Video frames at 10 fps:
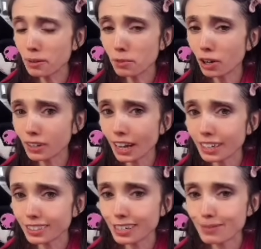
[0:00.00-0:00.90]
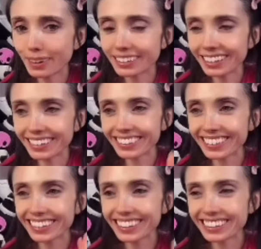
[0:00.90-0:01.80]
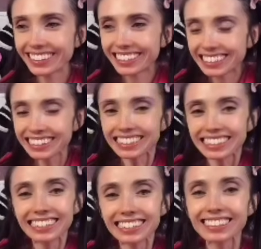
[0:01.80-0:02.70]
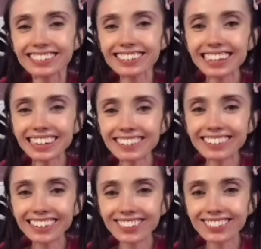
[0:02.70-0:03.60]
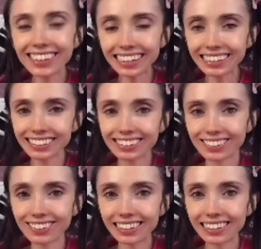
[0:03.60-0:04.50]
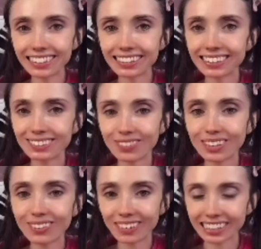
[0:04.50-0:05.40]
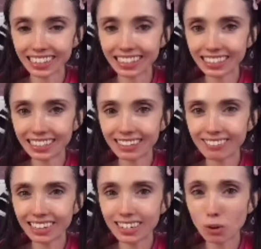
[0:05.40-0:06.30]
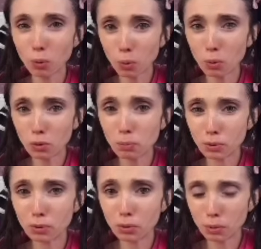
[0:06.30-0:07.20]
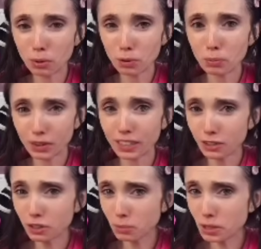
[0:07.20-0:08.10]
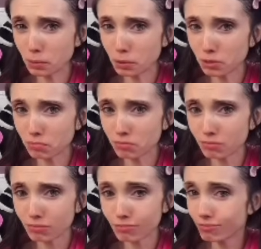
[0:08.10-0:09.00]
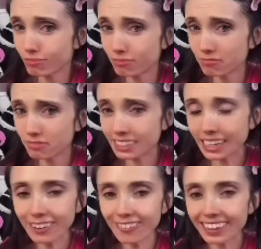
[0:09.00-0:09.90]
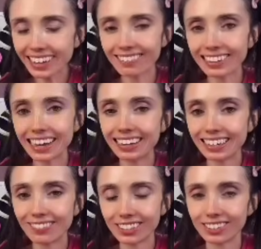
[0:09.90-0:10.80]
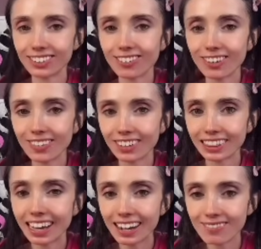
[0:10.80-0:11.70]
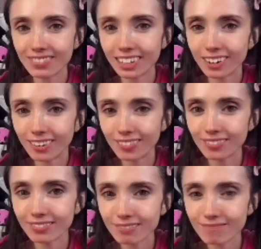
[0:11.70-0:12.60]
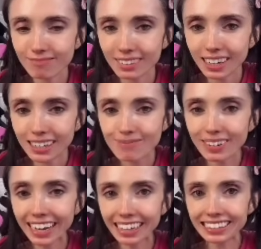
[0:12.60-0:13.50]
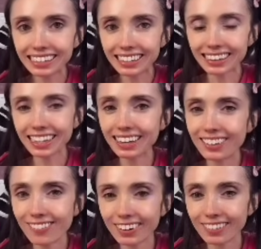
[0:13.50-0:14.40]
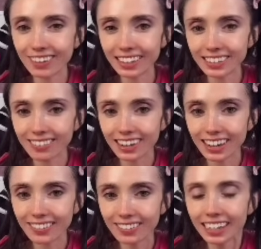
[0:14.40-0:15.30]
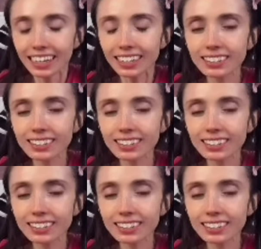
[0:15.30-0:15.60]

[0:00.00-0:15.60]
I'm not gaslighting my Jet. You're saying like you think it's good to be wishing like horrible things on people? Because I don't think like any of us should agree with that, you know? Mackenzie, thank you for the fast crown.